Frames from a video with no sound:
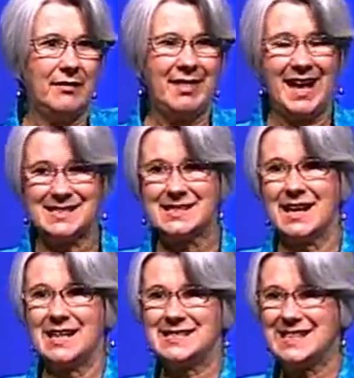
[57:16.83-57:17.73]
That's
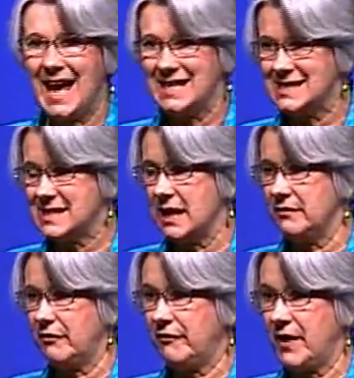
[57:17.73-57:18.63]
a sad state
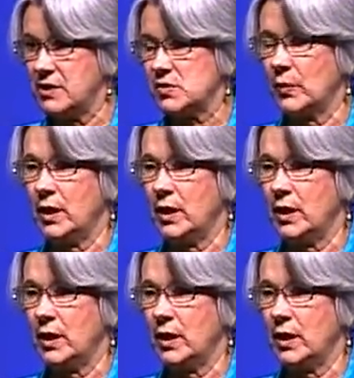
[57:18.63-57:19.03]
of affairs.